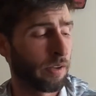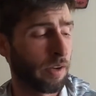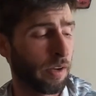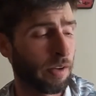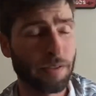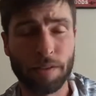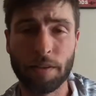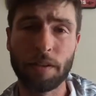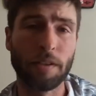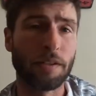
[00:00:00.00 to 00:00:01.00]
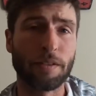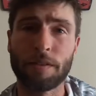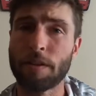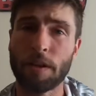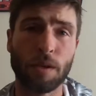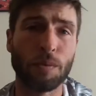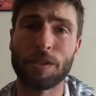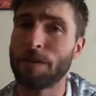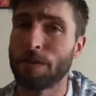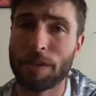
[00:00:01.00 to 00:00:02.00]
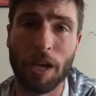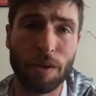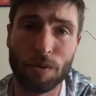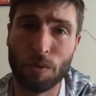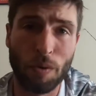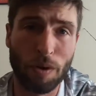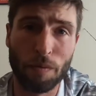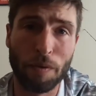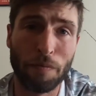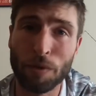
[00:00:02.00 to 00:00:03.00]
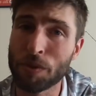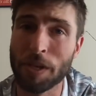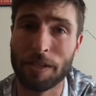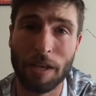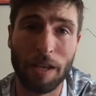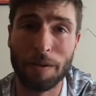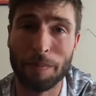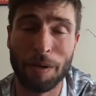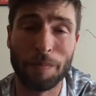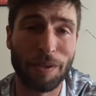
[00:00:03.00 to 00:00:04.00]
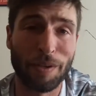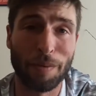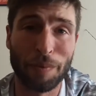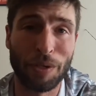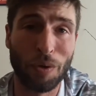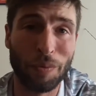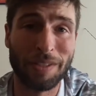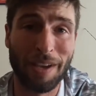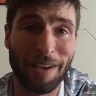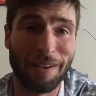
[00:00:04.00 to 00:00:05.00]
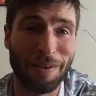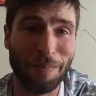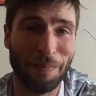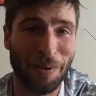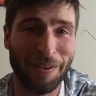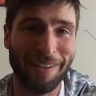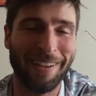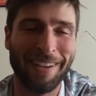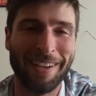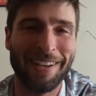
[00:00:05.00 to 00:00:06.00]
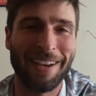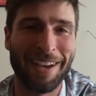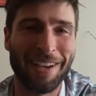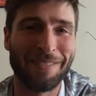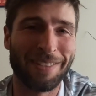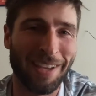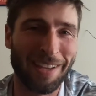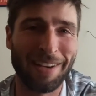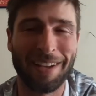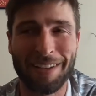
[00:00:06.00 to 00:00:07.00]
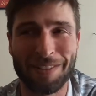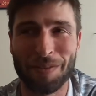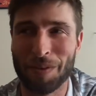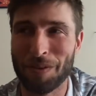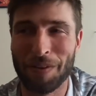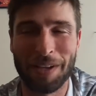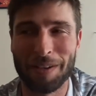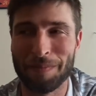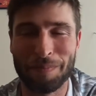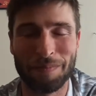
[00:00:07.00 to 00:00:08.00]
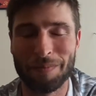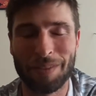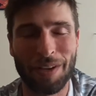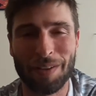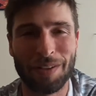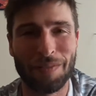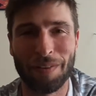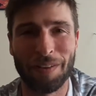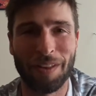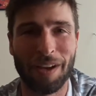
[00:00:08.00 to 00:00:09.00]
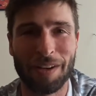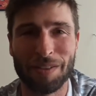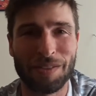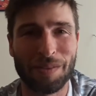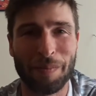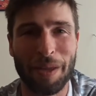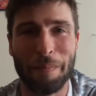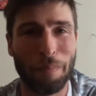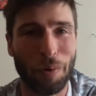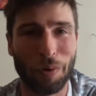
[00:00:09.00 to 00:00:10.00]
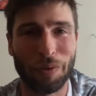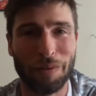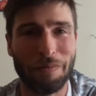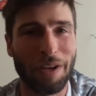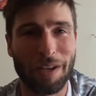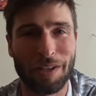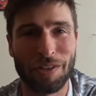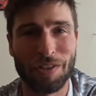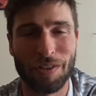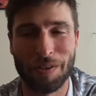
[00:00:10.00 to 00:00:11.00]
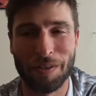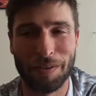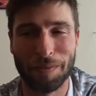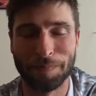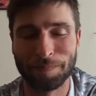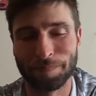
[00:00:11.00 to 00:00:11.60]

honestly, it was either 10 or 12. It feels like 10 to me. I'm gonna go with 10, but I have 10 and 12. I got a ton of different lines. Some of that Berkeley Vanish, you